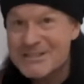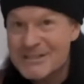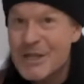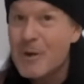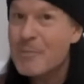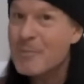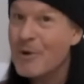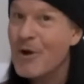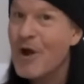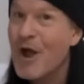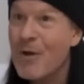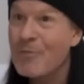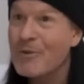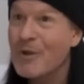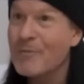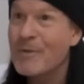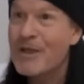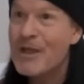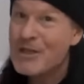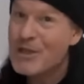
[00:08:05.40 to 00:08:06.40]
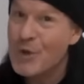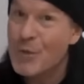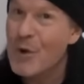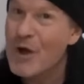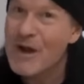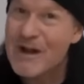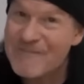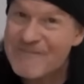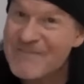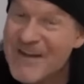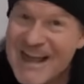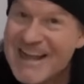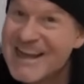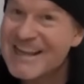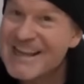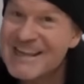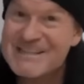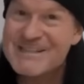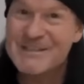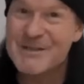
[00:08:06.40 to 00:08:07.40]
the problem. You want to fight
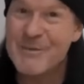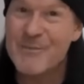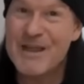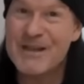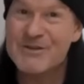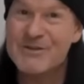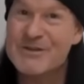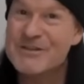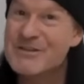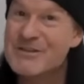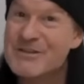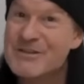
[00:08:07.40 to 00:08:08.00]
against the matrix?